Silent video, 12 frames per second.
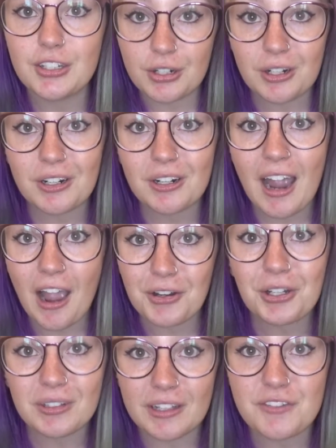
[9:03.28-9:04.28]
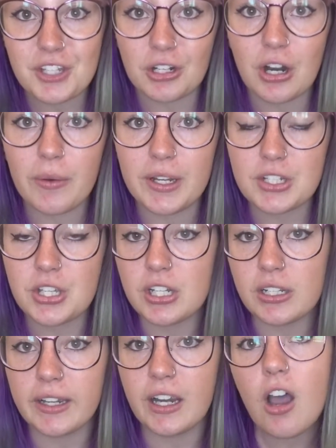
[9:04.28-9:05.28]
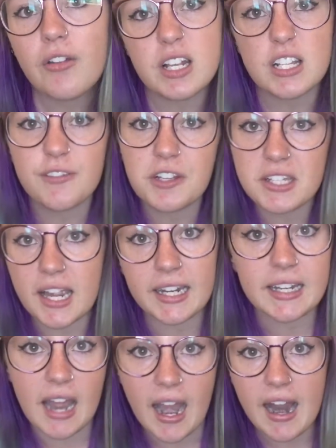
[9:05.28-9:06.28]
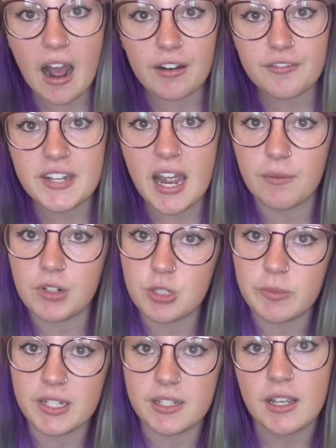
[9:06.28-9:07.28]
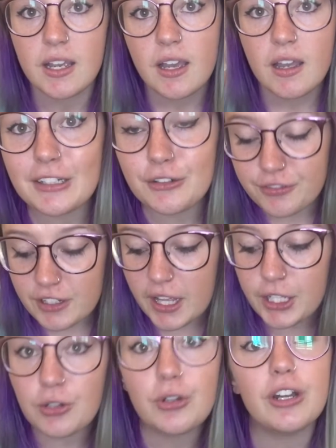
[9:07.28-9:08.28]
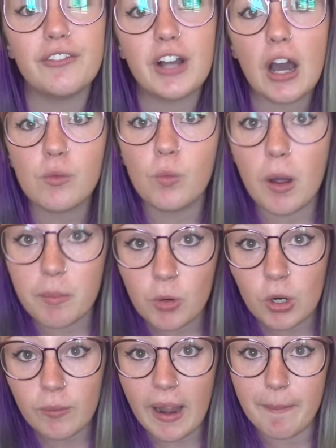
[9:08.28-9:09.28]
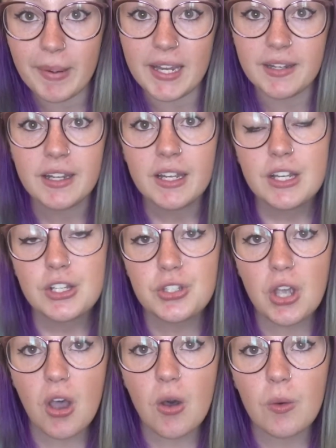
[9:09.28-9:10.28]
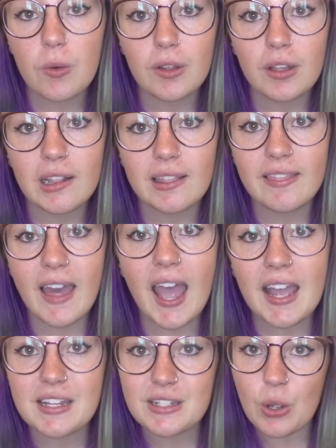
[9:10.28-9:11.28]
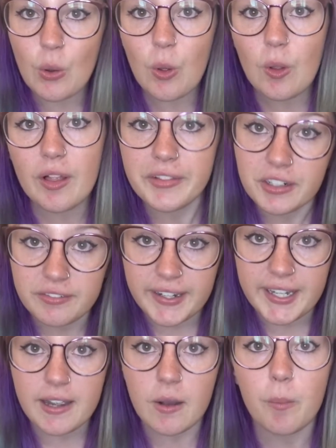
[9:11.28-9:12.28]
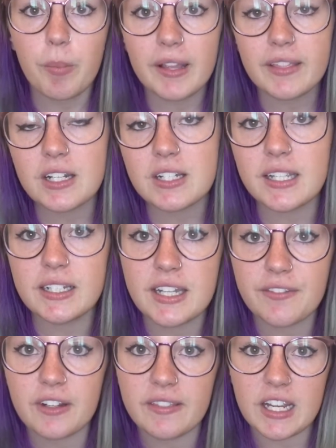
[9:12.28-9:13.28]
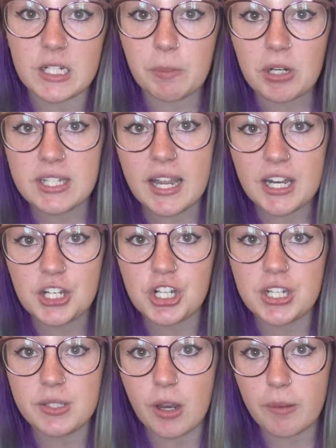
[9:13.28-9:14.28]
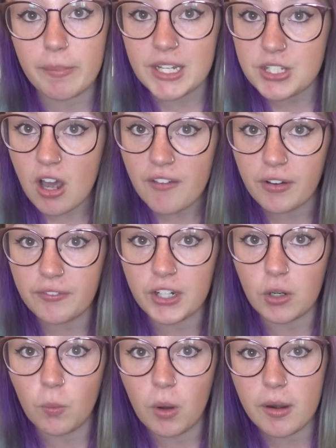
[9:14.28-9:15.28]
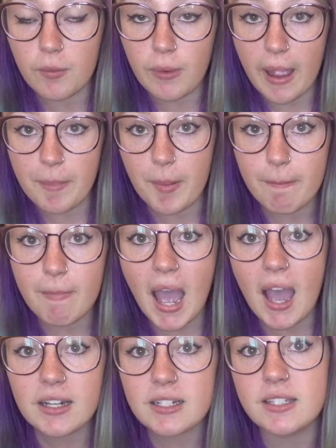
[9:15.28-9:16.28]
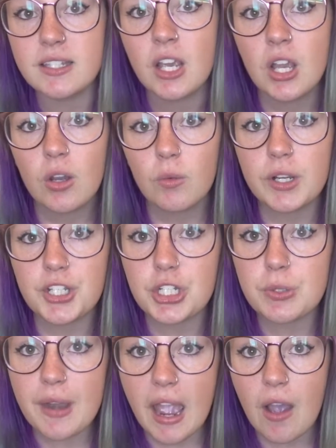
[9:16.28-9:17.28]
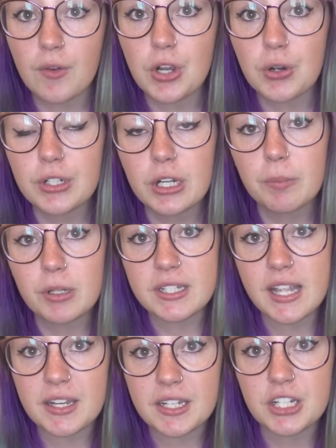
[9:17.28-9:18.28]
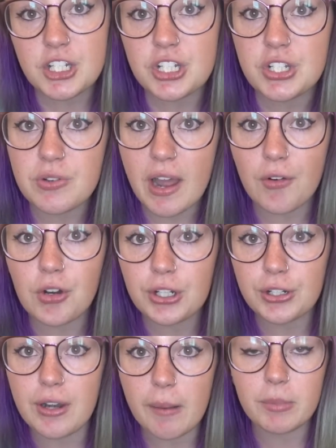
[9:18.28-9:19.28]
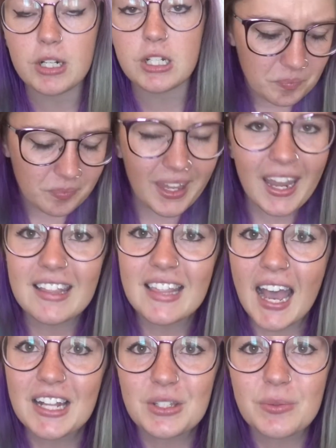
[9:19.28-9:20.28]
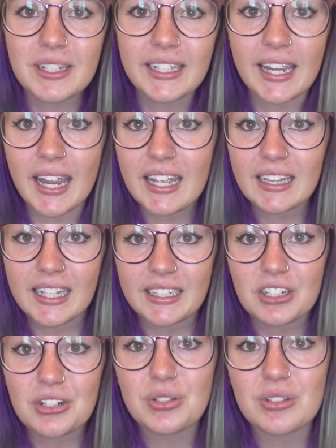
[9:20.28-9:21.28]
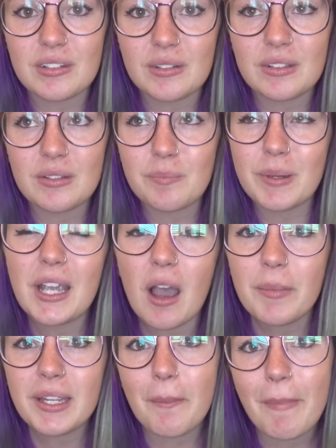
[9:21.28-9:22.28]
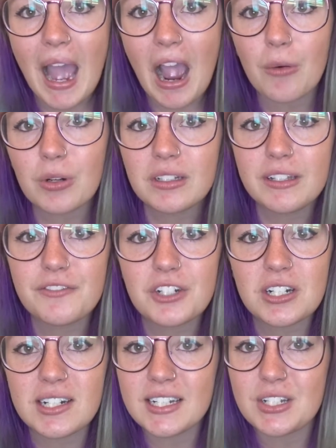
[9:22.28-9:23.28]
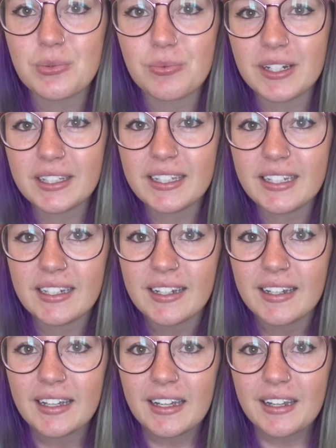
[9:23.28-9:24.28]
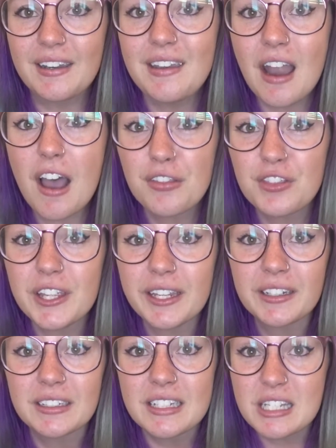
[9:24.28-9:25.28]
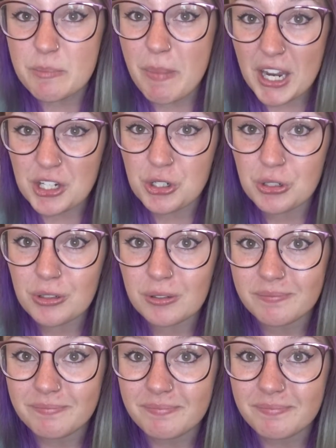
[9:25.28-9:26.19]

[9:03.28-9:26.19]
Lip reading: how your lifts are going. So you're like, oh, this feels like a 9 out of 10, which means you feel like you could have gotten one more rep in. So that is a whole other video, but there's like different things. Percentages are based off of your 1 rep max, which you now know your percentages, you now know your numbers. And that's really it. Like, becoming a power lifter is really nothing special.